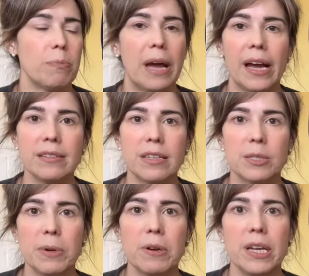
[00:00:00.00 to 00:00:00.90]
past
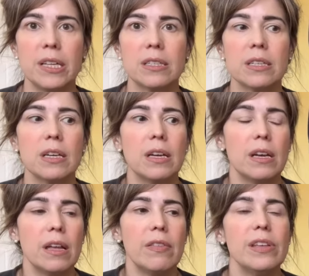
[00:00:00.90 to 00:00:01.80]
experience,
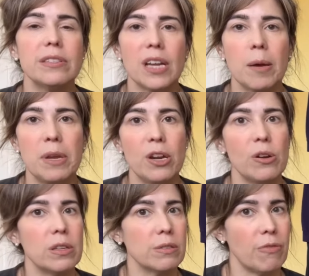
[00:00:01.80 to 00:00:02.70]
this time of year
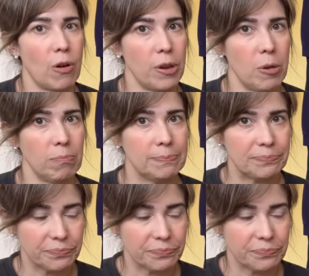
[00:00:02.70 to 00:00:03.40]
is volume.